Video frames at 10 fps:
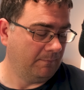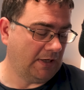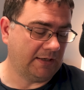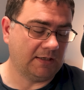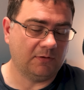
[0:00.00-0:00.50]

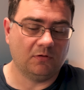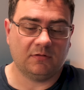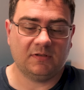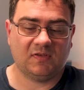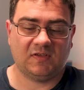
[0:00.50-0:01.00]
I can
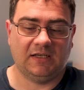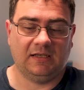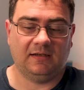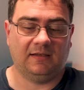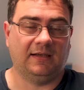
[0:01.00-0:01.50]
already
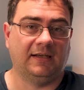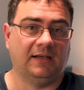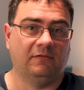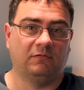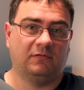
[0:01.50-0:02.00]
say that I
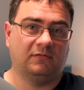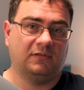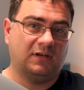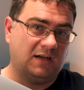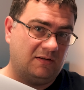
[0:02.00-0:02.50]
have
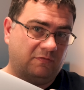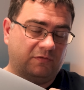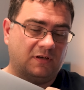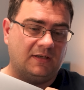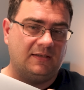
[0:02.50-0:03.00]
kind of
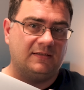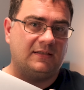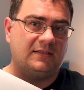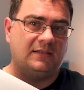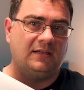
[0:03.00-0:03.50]
tried
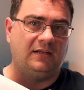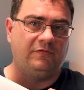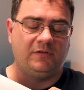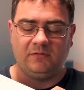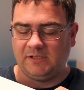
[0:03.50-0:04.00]
this uh, a
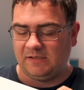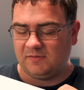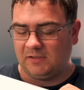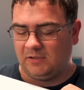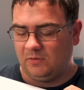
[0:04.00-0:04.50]
few
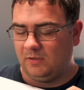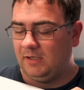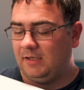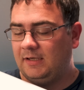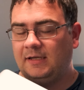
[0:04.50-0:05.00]
years ago,
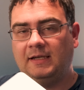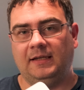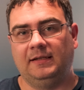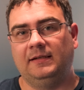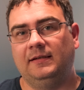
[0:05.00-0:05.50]

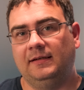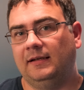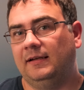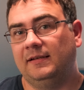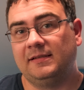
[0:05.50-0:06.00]
and
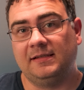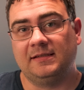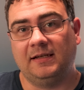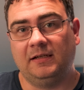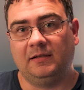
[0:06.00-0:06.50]
uh,
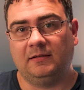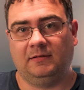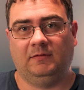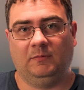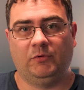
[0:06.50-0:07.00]
since I
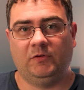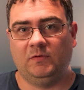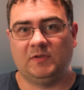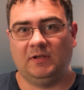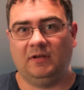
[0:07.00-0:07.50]

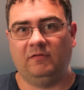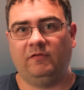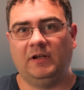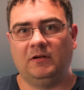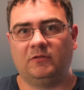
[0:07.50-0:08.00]
produce a lot
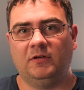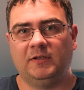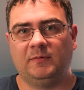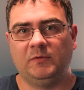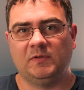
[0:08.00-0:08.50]
of
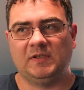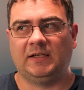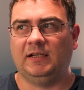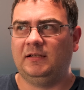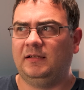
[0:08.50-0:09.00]
electronic
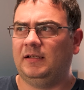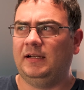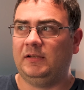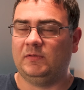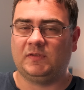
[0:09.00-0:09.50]
music, I
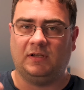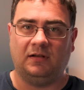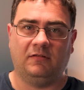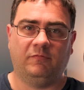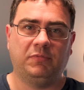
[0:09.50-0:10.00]
use a
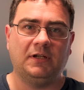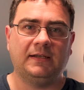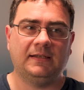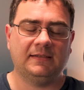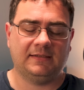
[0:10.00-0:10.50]
lot of
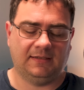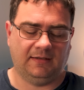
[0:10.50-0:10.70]
plugins.